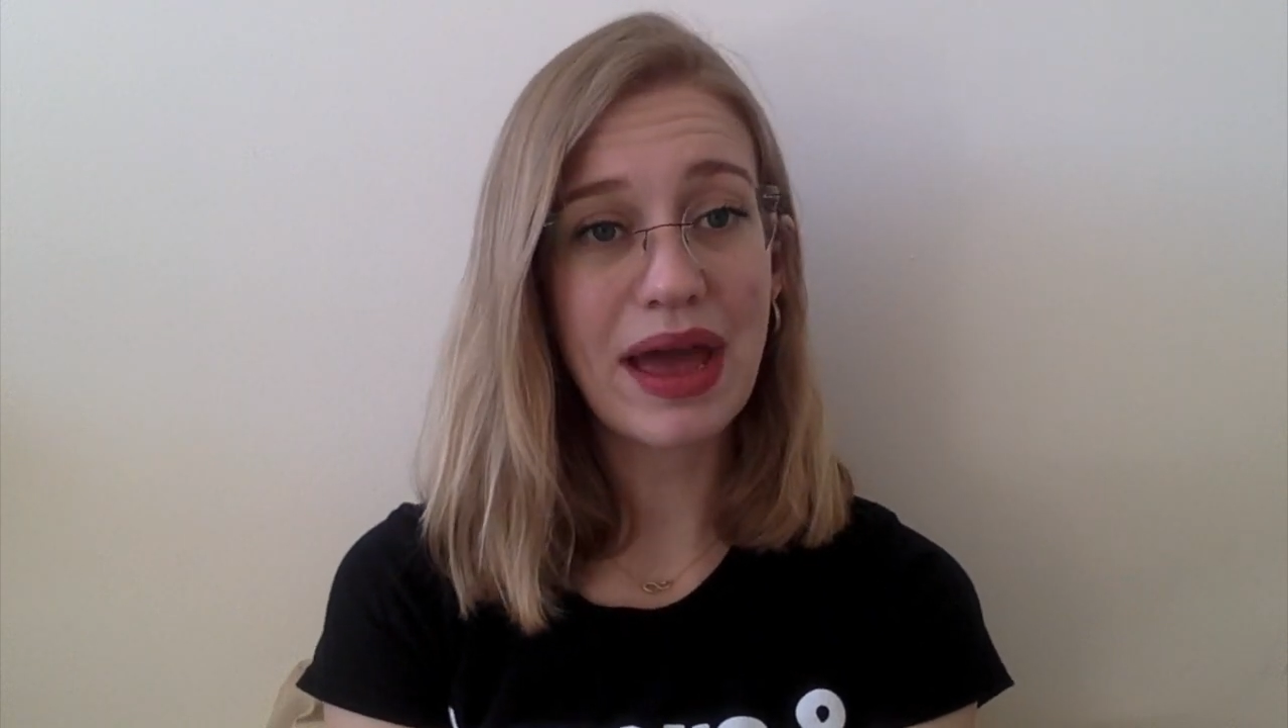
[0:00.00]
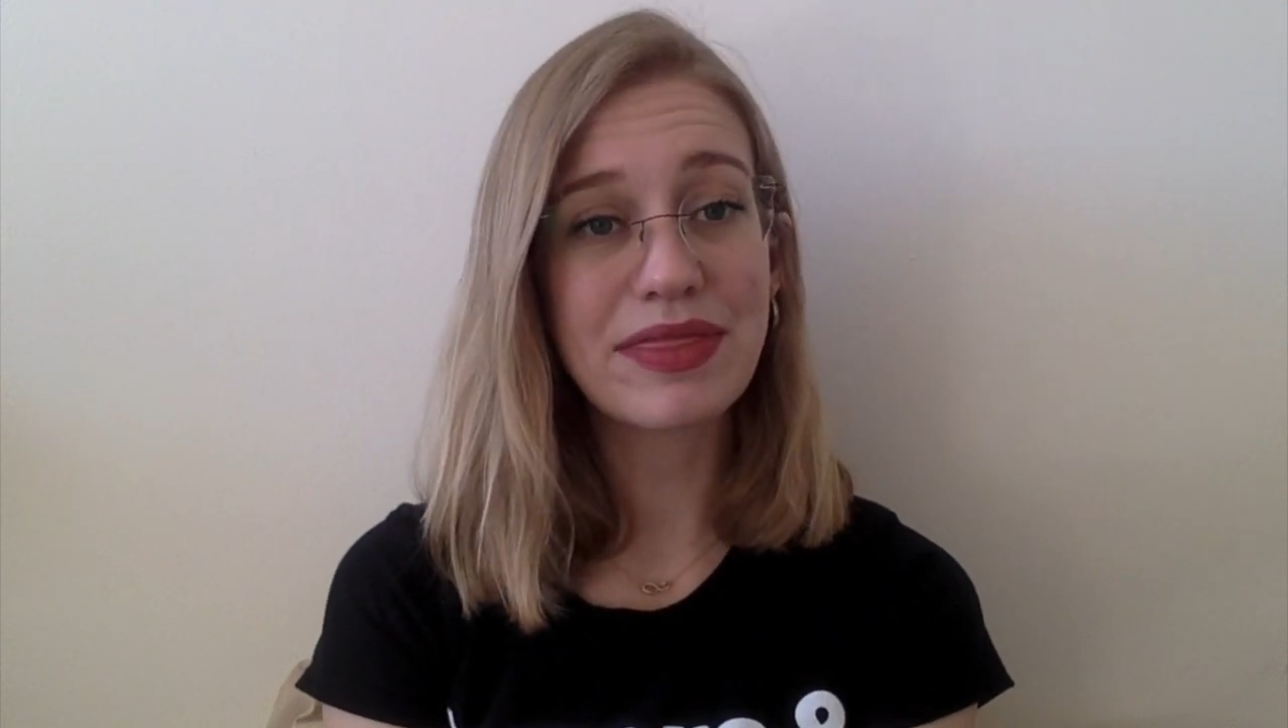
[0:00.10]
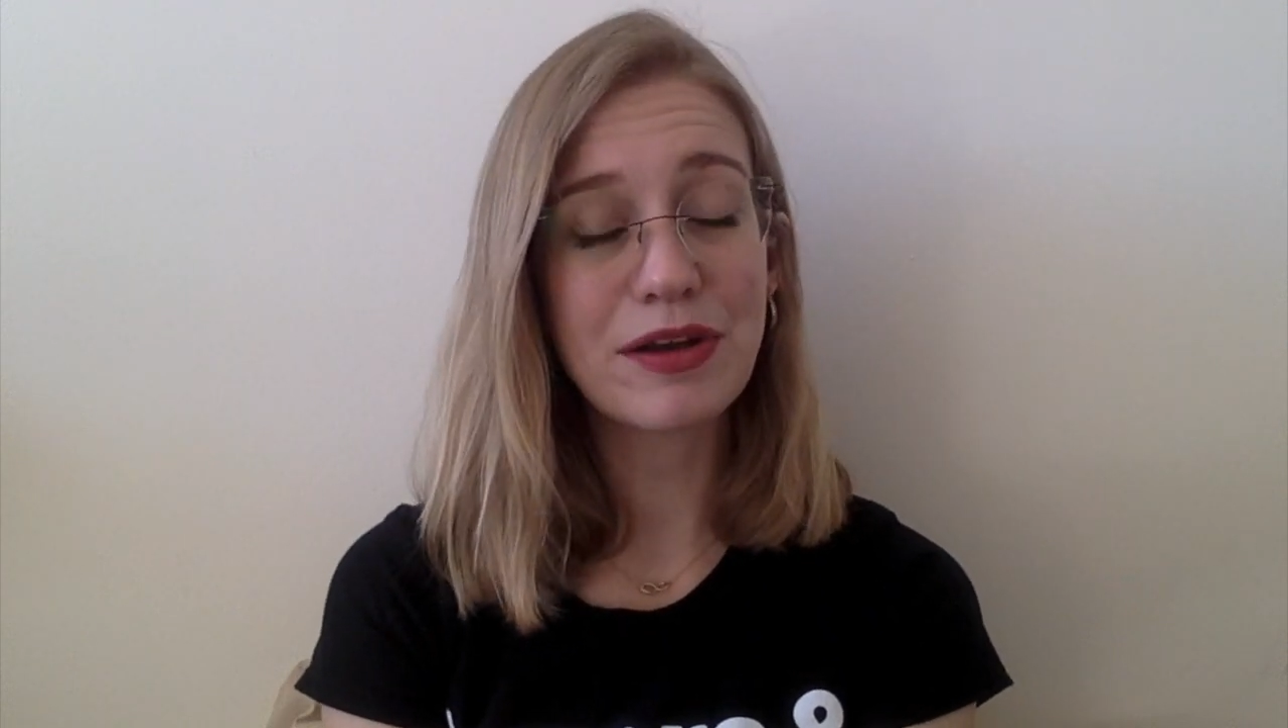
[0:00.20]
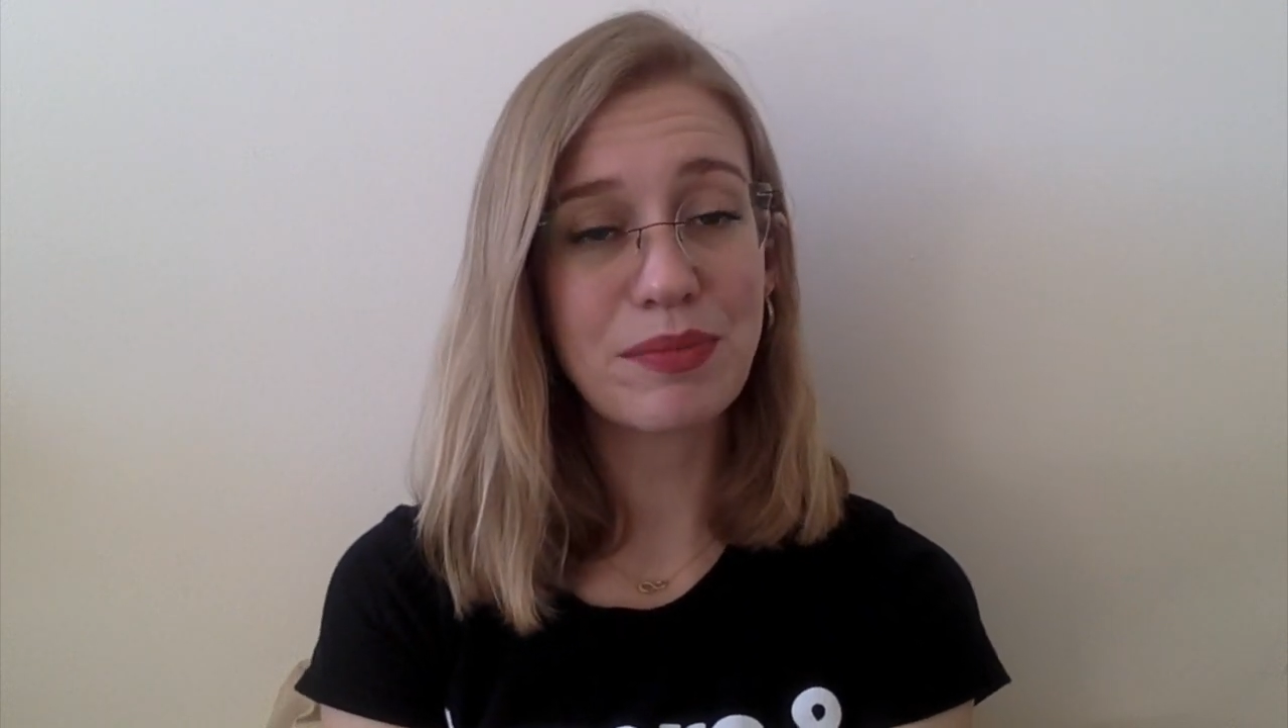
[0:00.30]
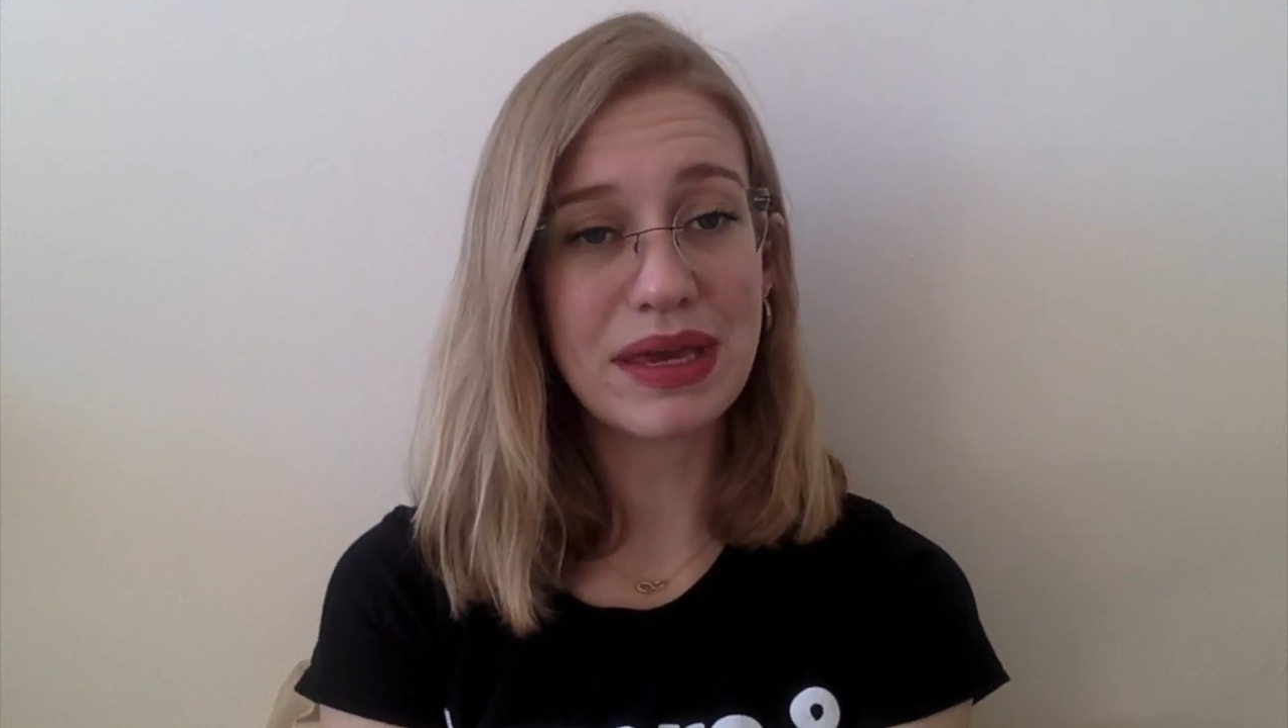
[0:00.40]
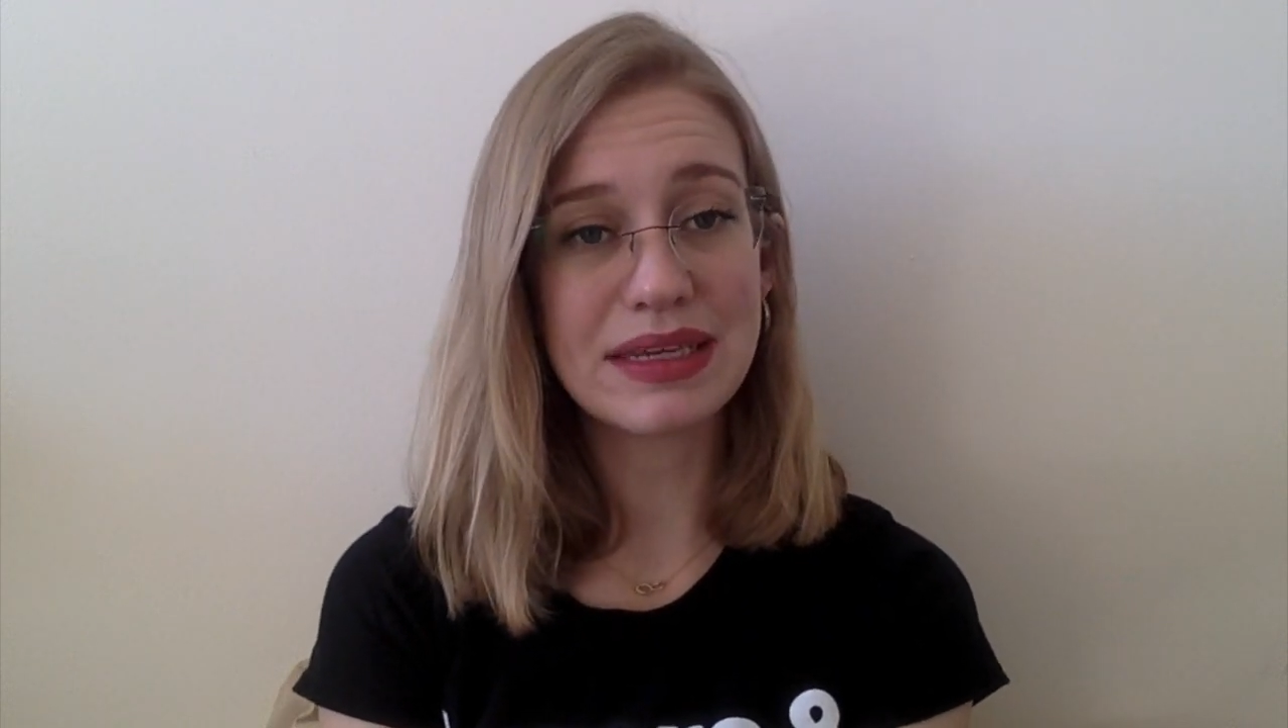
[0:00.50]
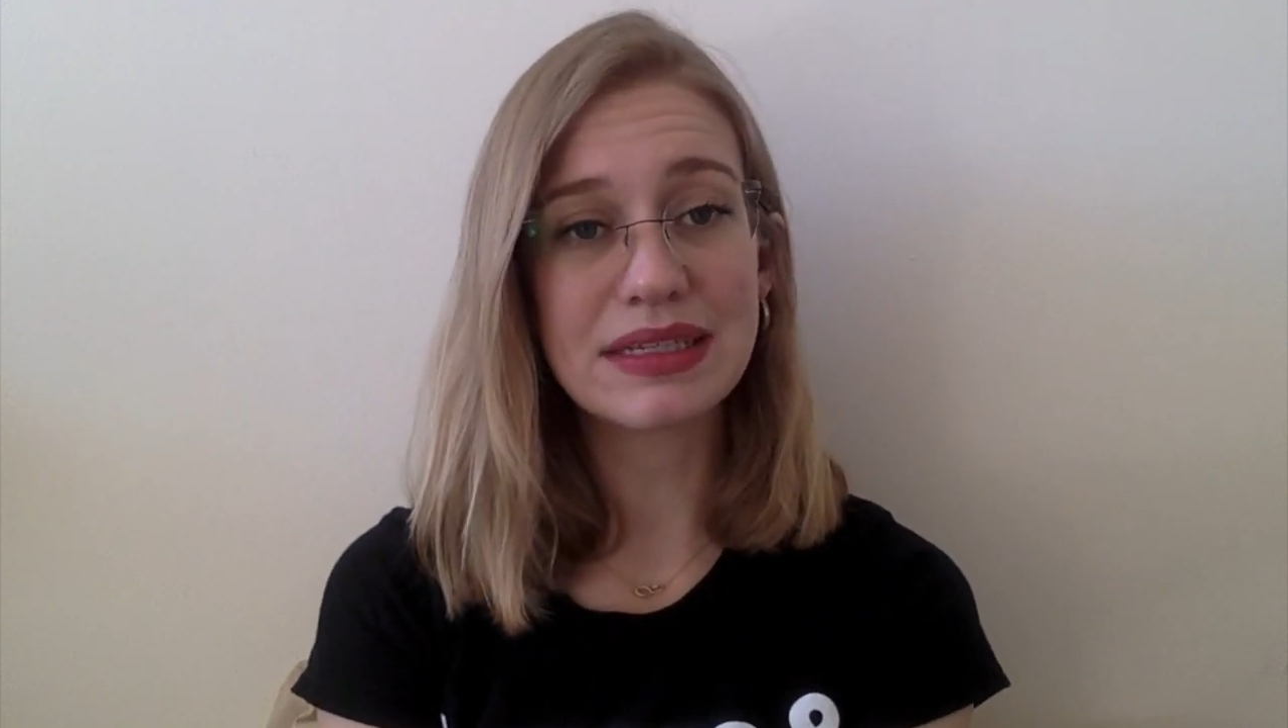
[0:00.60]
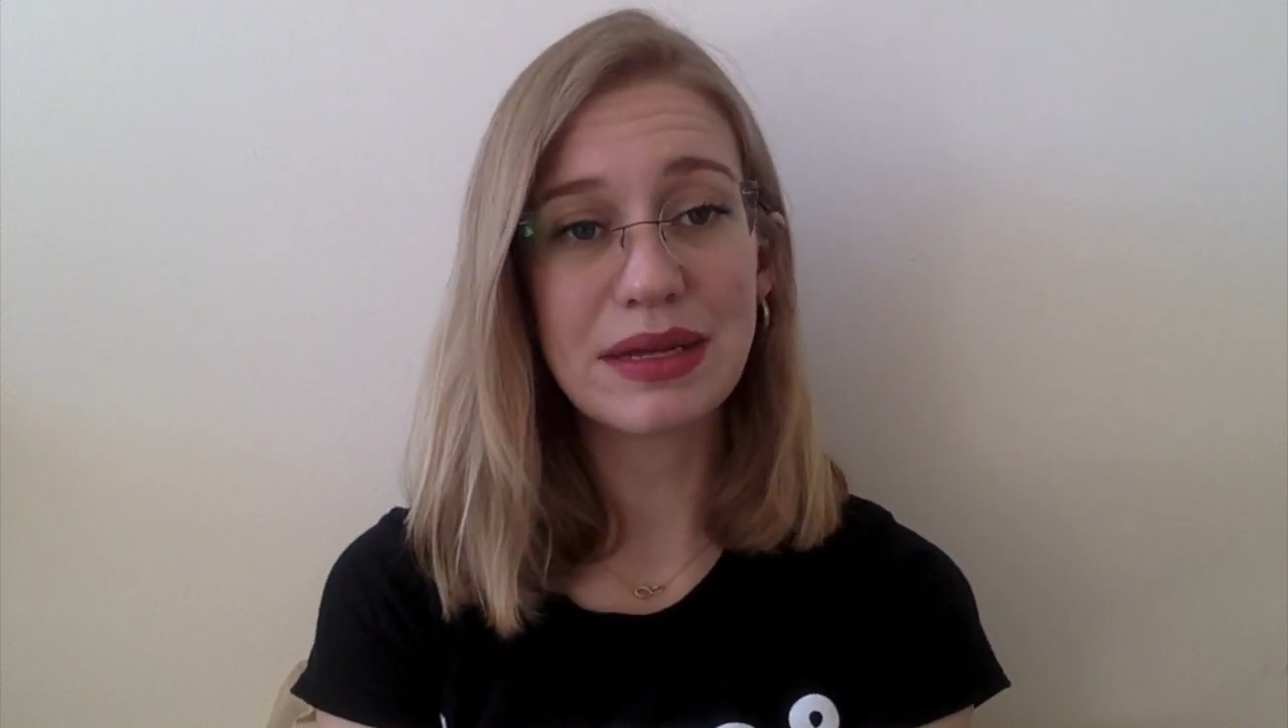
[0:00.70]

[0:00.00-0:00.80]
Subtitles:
and their pees